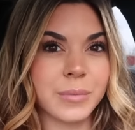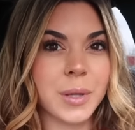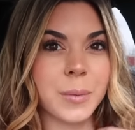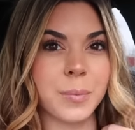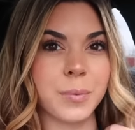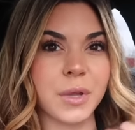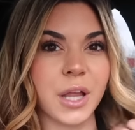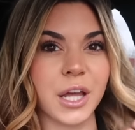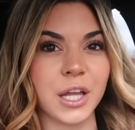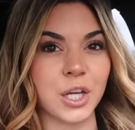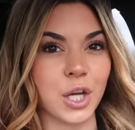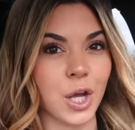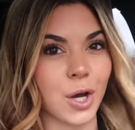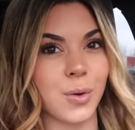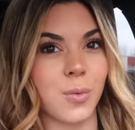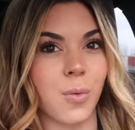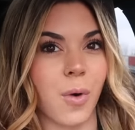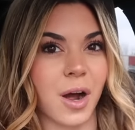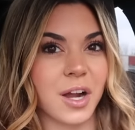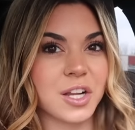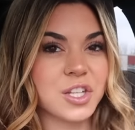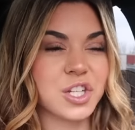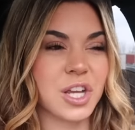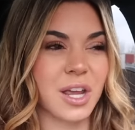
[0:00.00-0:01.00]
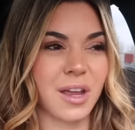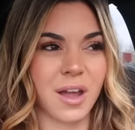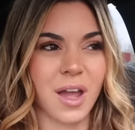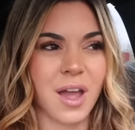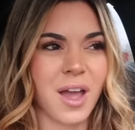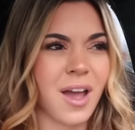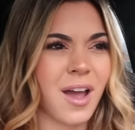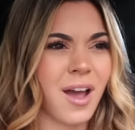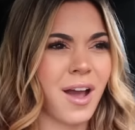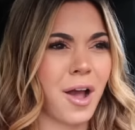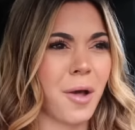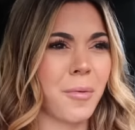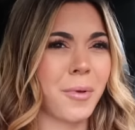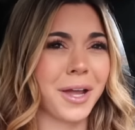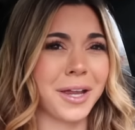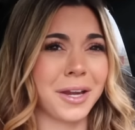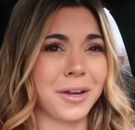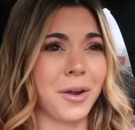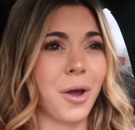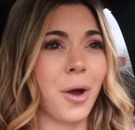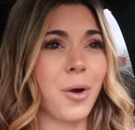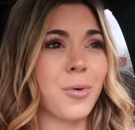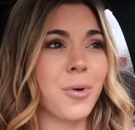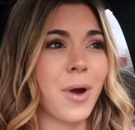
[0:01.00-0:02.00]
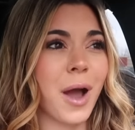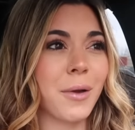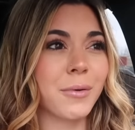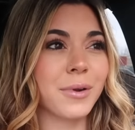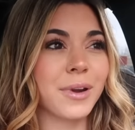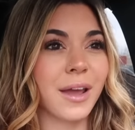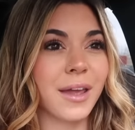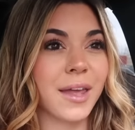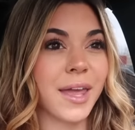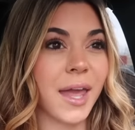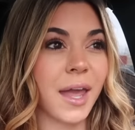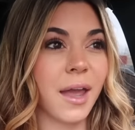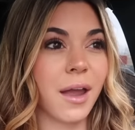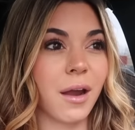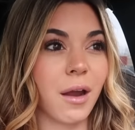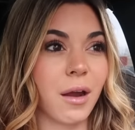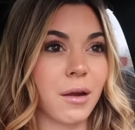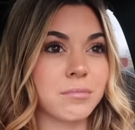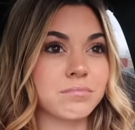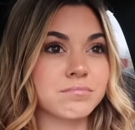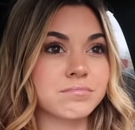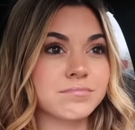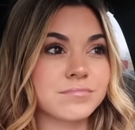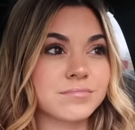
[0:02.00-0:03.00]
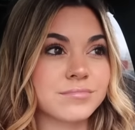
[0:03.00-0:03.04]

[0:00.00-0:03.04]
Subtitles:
people I know watching? I'm like, no, why would I care?